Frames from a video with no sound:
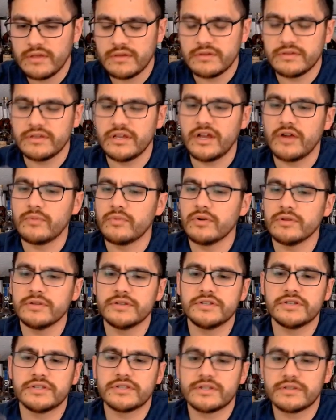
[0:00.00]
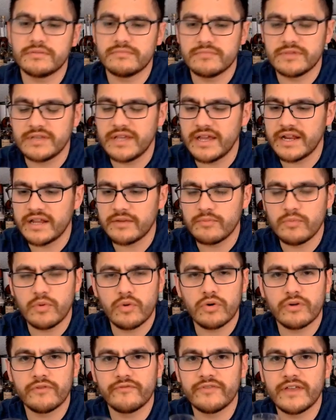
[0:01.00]
Yeah, I'm really just getting
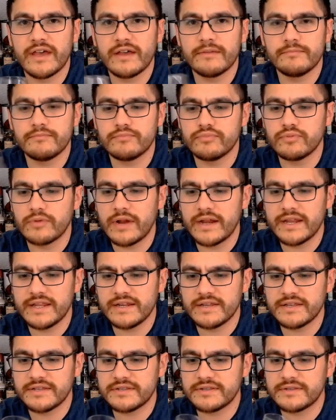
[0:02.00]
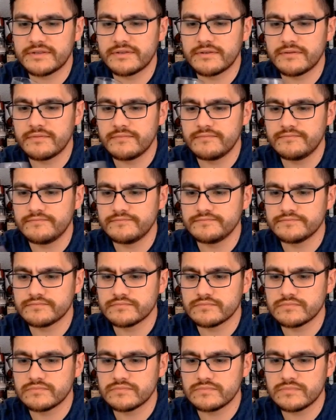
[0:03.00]
more of that breadiness,
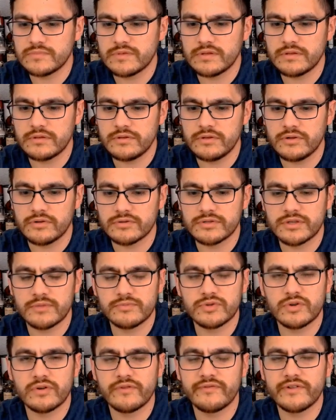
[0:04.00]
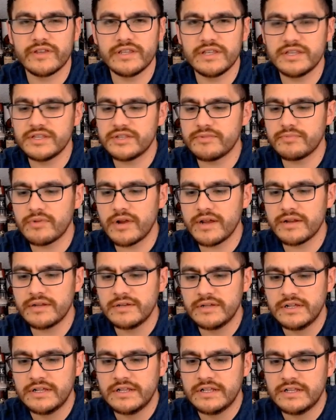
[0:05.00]
you know, some sort of a yeast bread.
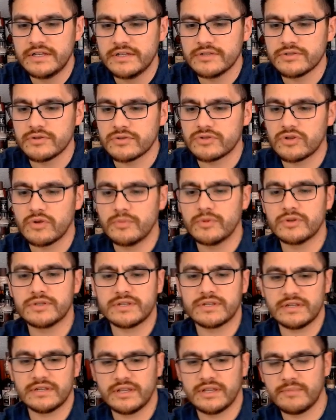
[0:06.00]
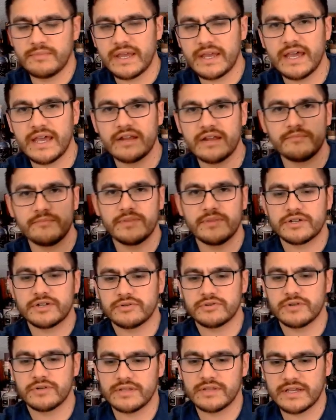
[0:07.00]
So it's almost in my head, I'm
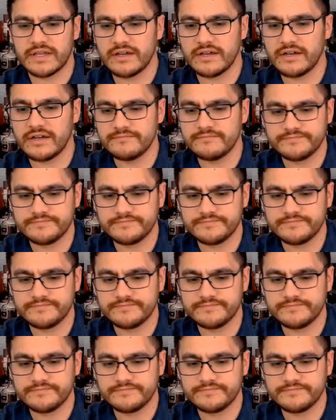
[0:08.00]
picturing like a,